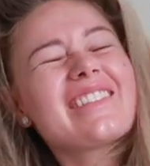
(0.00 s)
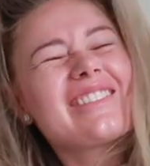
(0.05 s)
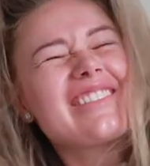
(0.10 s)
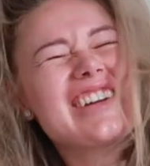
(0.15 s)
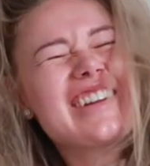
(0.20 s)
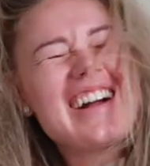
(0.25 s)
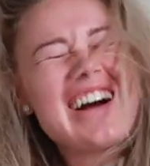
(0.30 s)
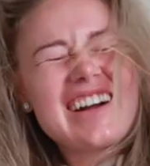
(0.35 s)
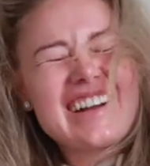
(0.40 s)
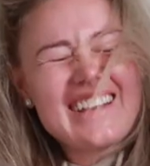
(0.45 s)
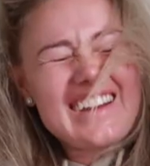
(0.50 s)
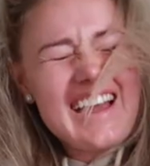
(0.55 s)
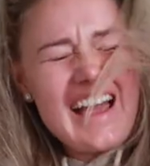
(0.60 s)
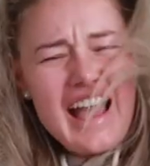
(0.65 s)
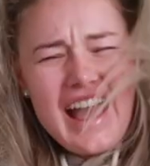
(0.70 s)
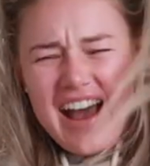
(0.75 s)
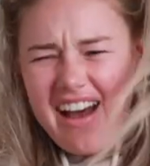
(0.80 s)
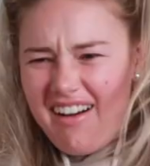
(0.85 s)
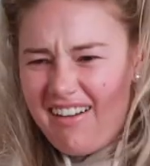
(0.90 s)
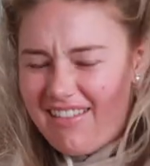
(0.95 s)
We're not gonna,
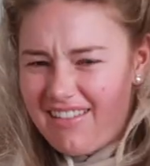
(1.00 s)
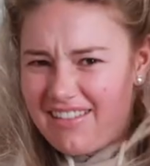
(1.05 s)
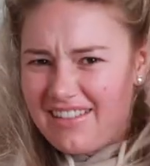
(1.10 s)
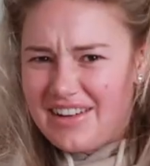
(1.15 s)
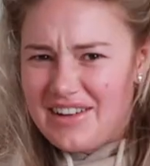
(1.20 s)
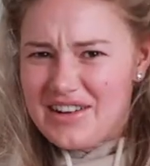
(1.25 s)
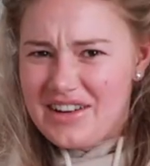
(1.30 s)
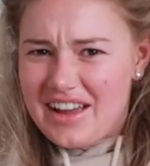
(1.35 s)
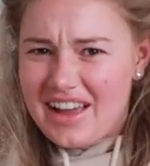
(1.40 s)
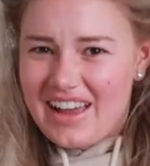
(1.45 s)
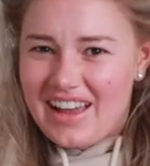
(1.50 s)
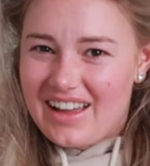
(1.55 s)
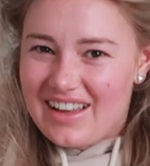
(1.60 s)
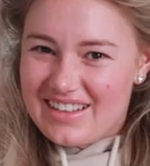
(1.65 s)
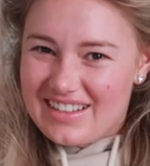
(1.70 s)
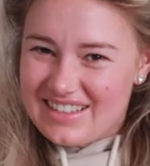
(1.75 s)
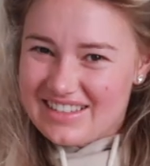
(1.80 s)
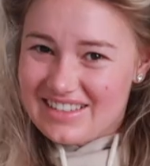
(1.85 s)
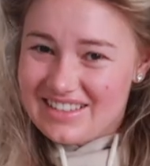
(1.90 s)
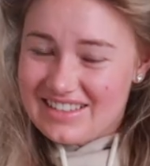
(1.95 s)
out. Okay,
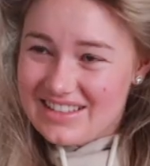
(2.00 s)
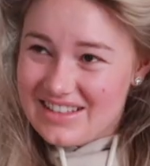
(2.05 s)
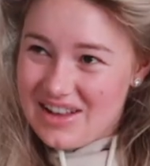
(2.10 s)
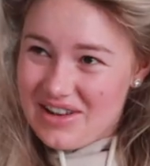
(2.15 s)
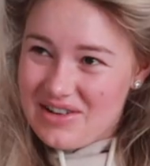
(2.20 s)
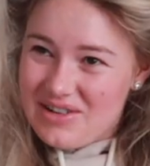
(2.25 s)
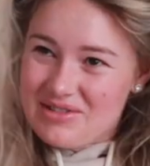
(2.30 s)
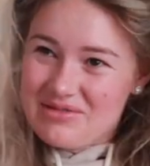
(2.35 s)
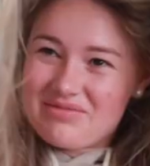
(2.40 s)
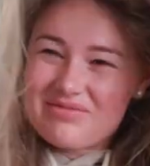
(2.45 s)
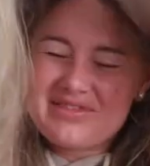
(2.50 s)
no,